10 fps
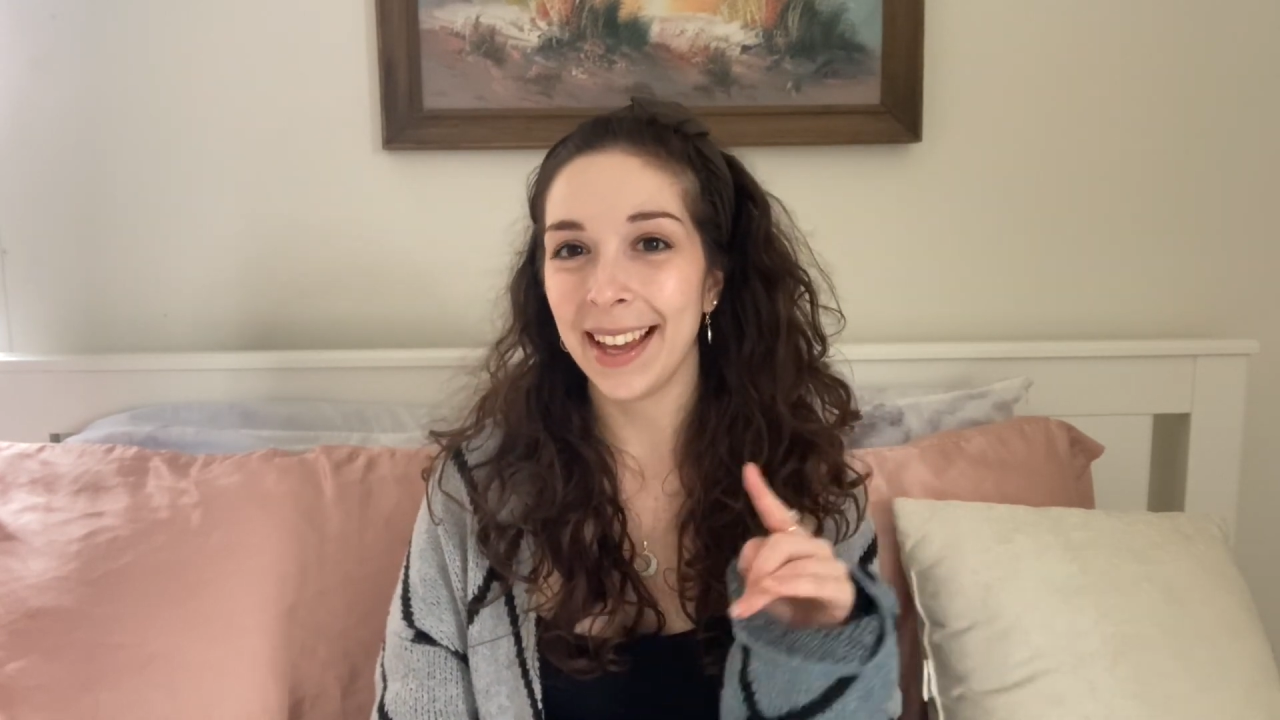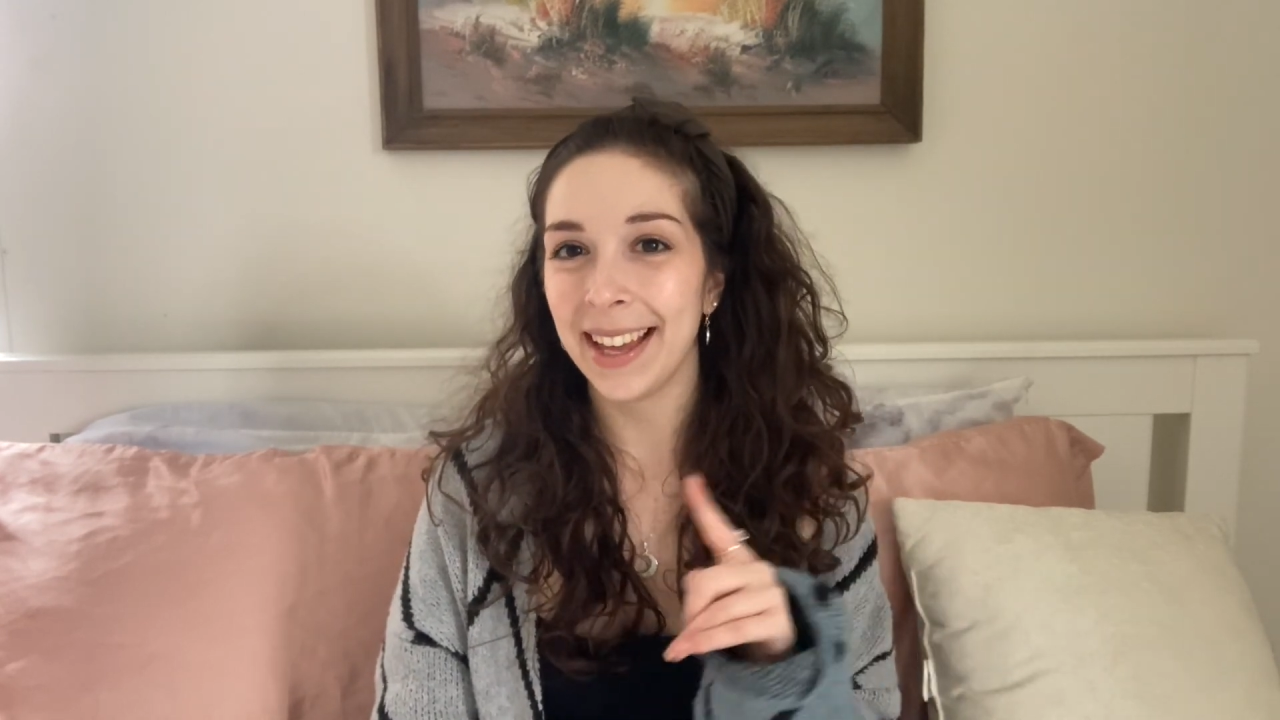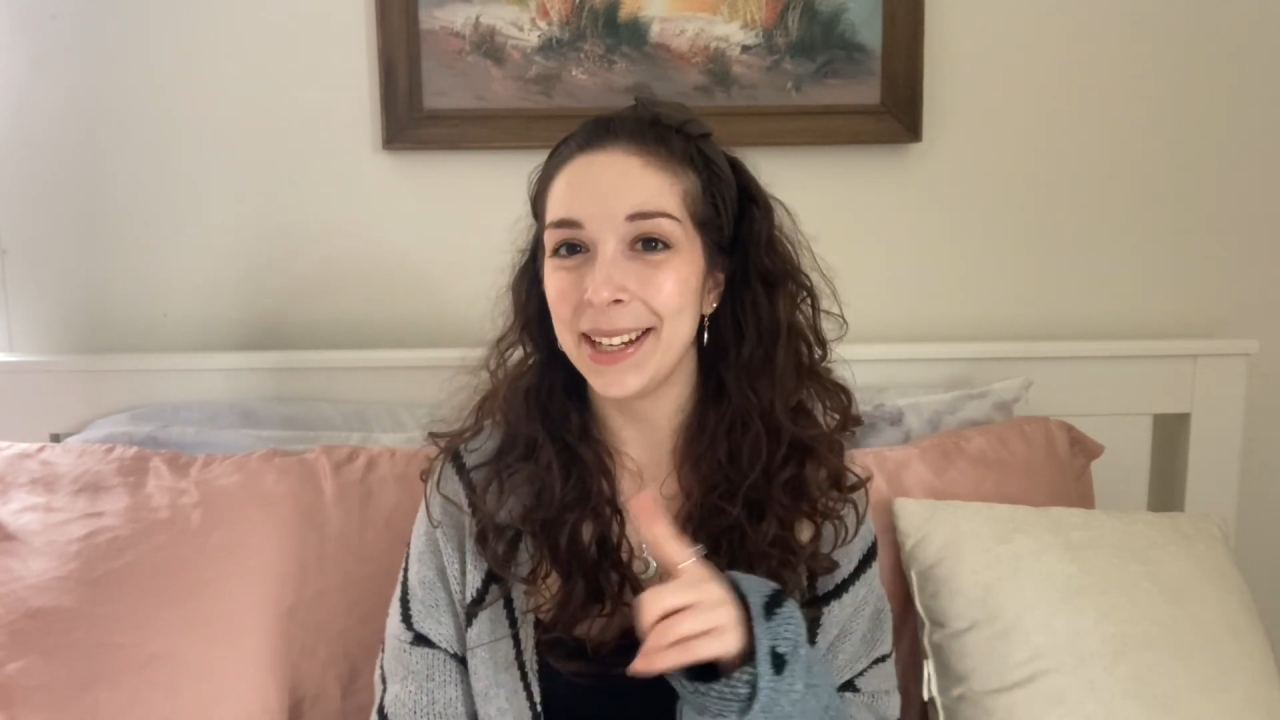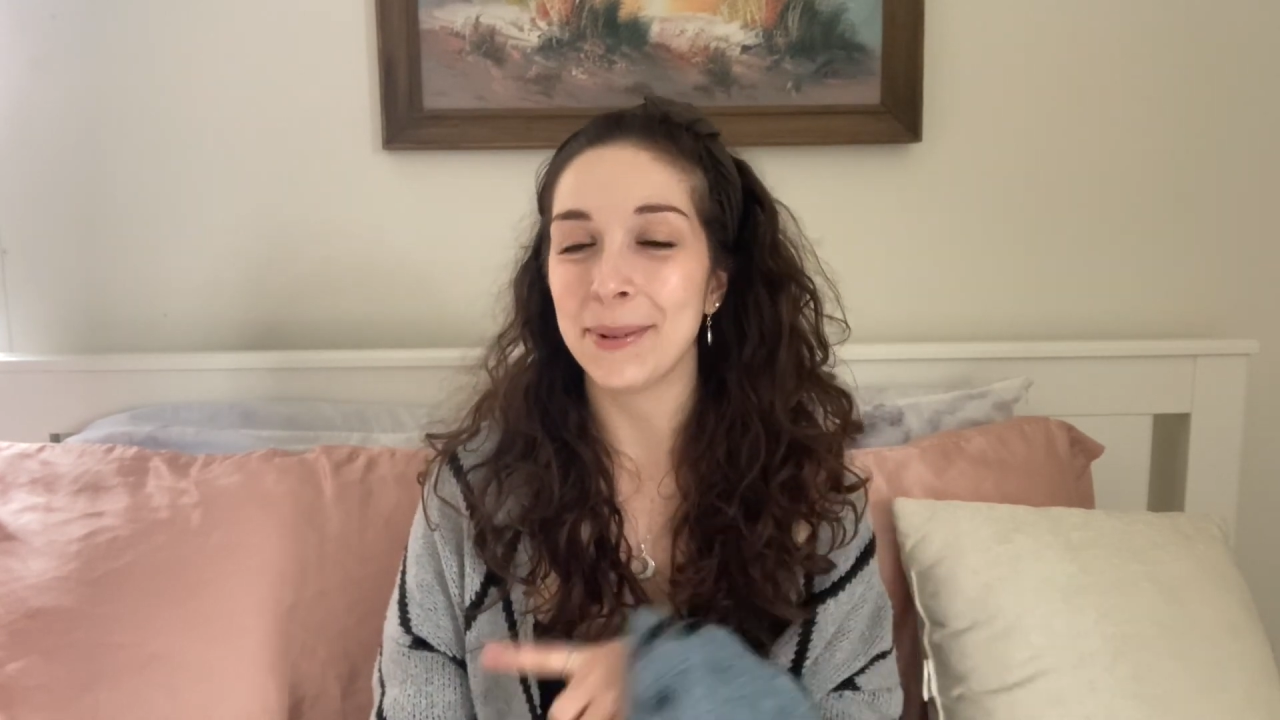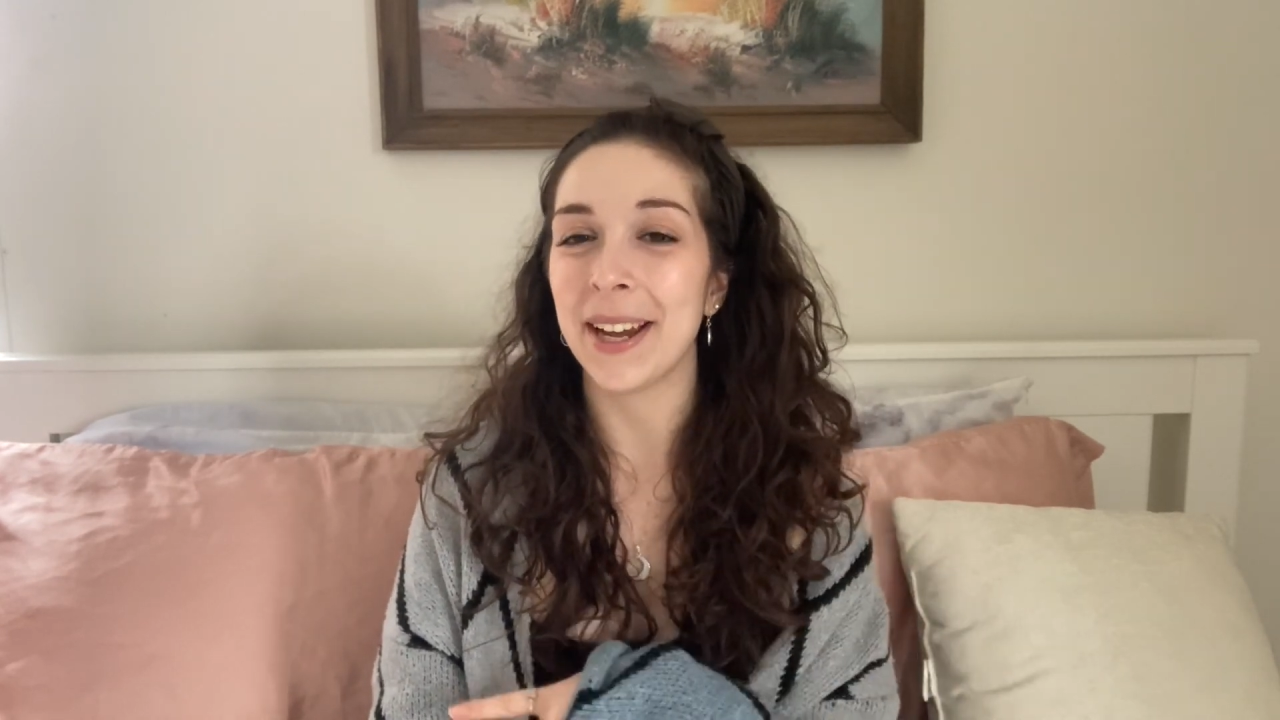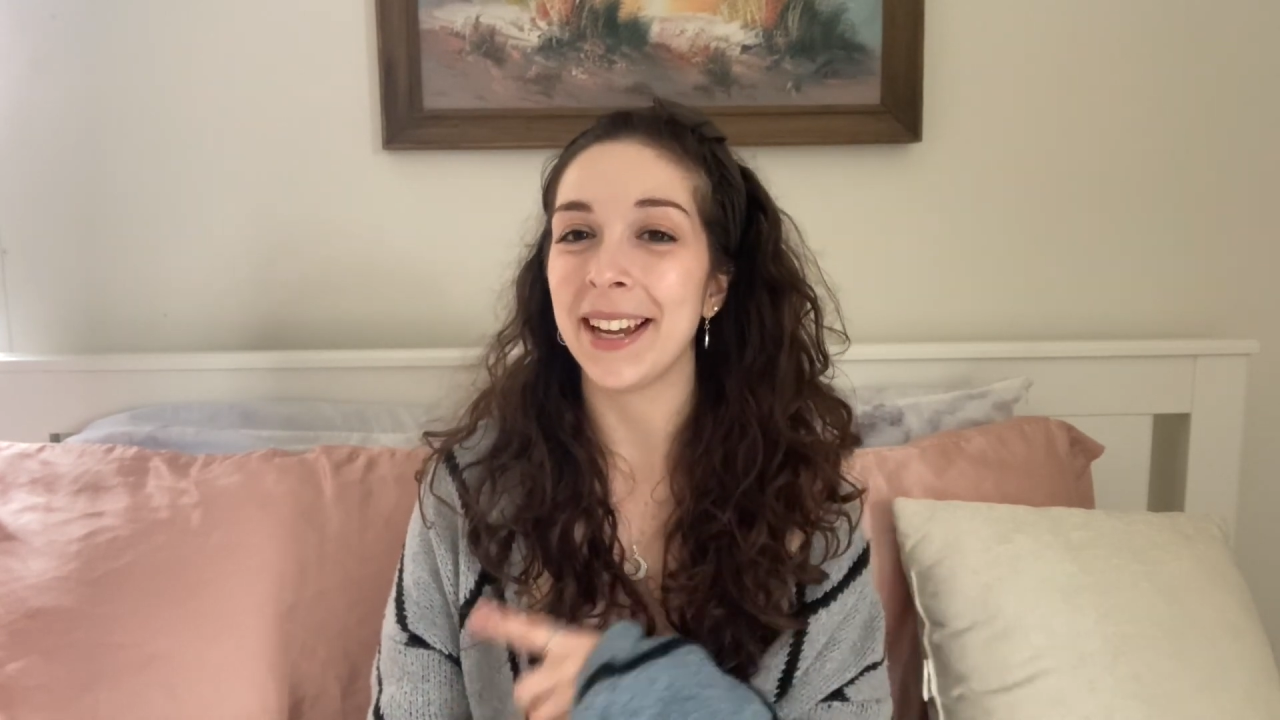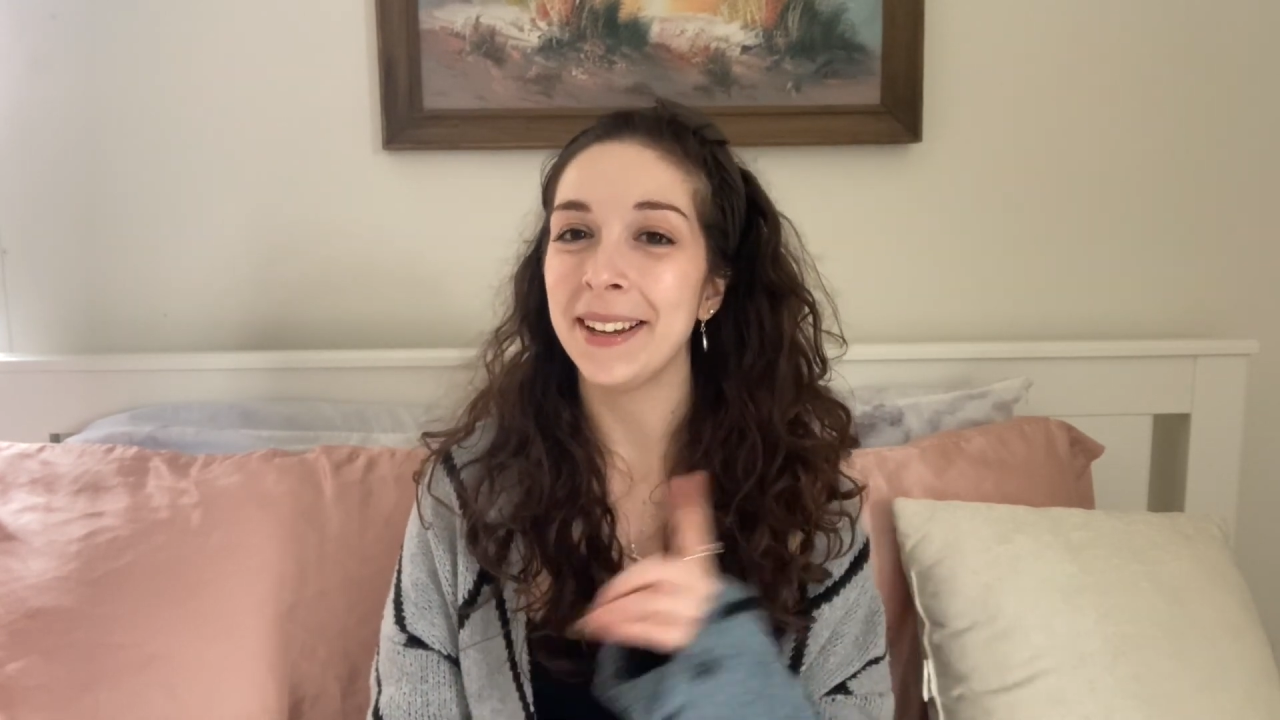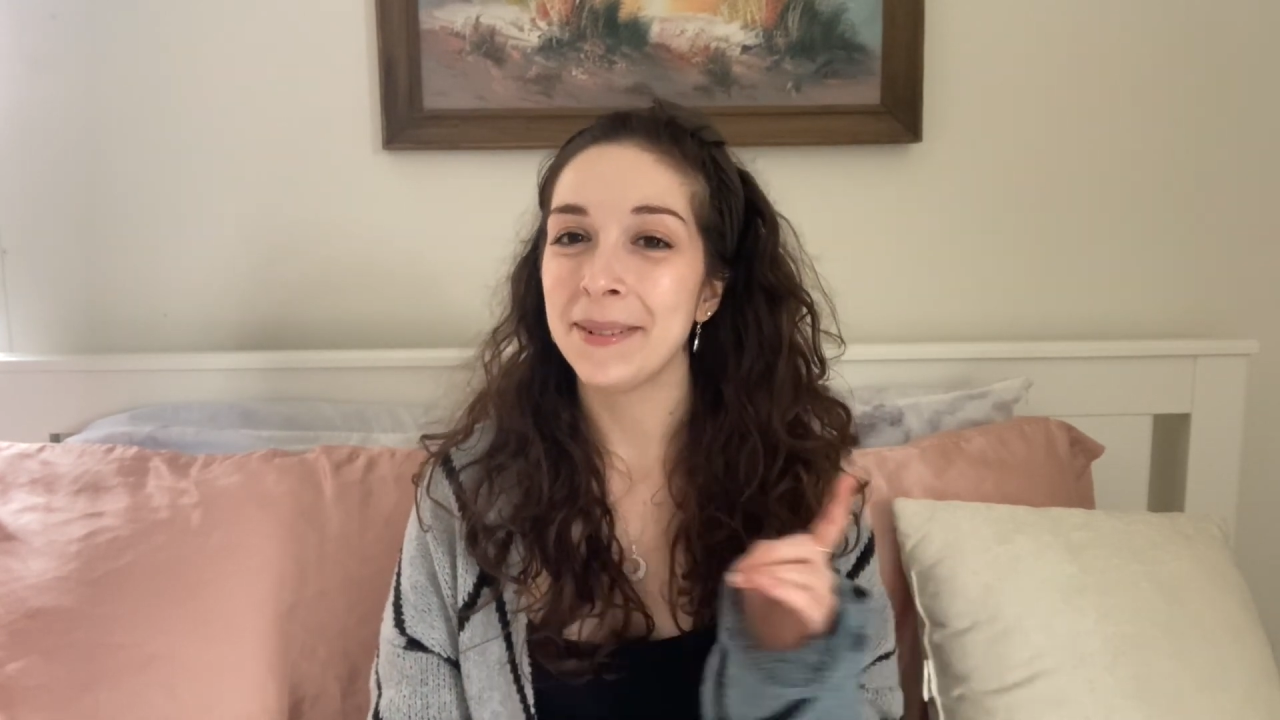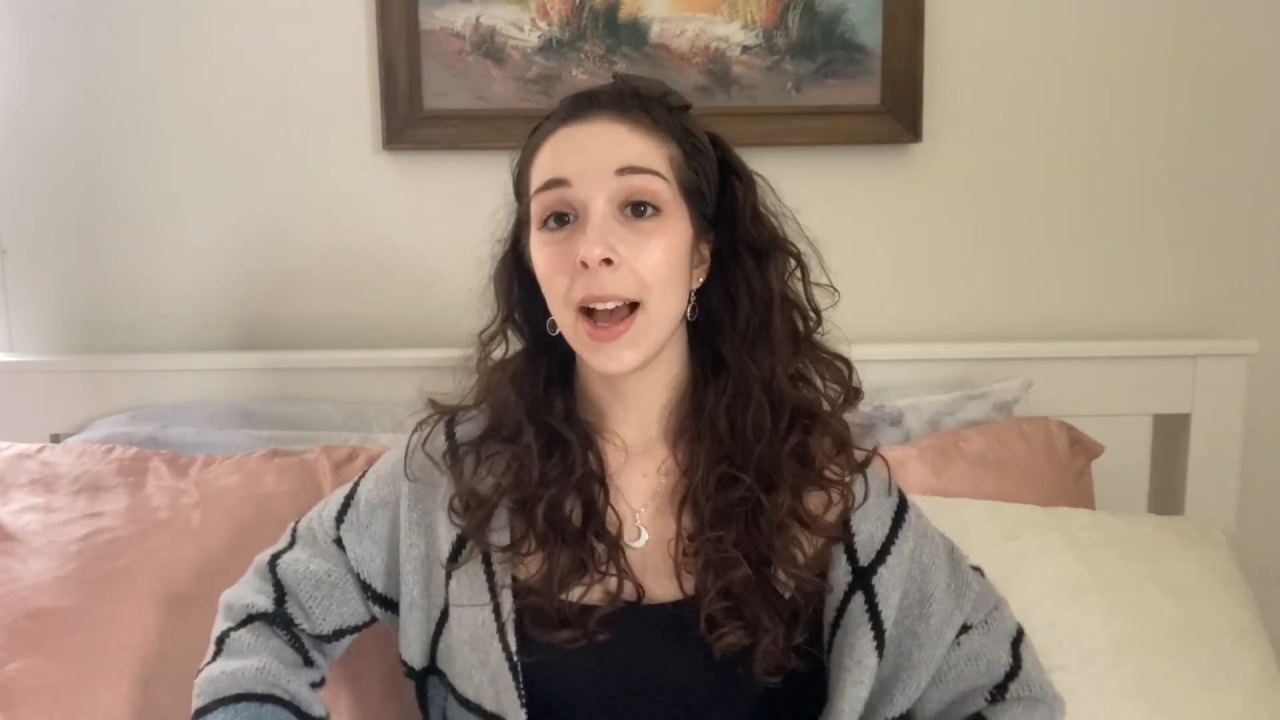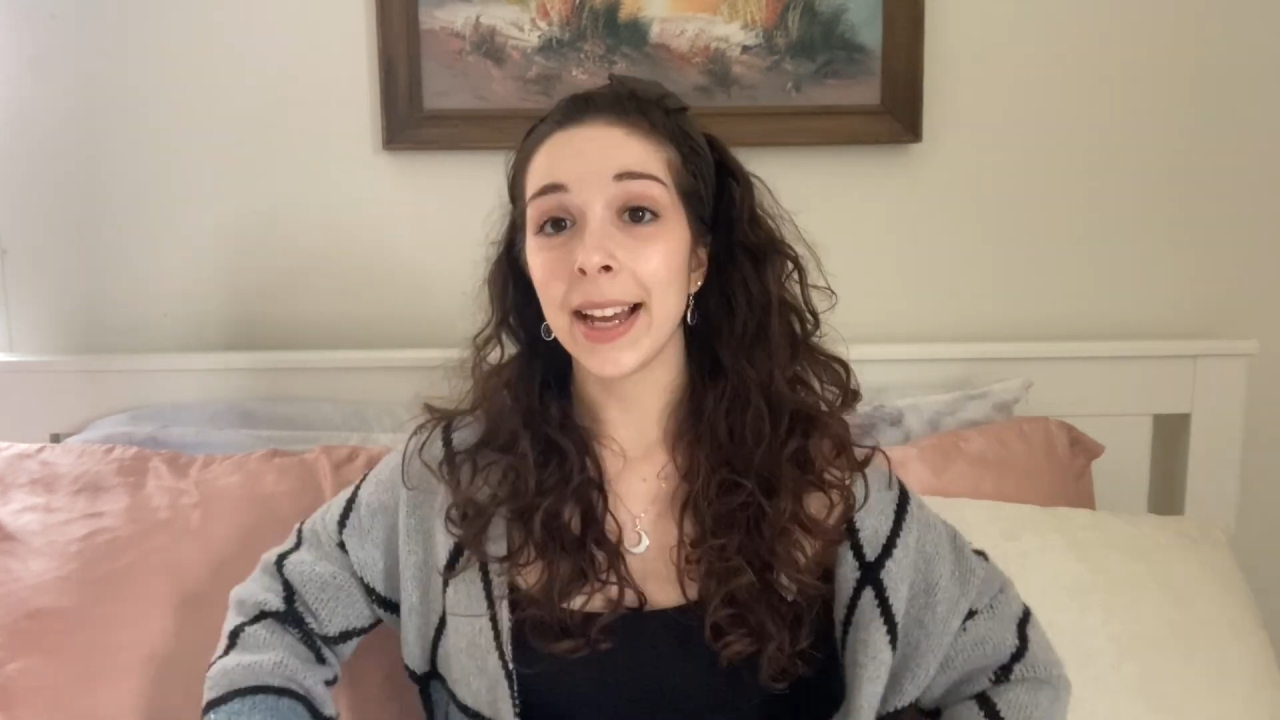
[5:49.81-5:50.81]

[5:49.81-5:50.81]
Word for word: Anyway,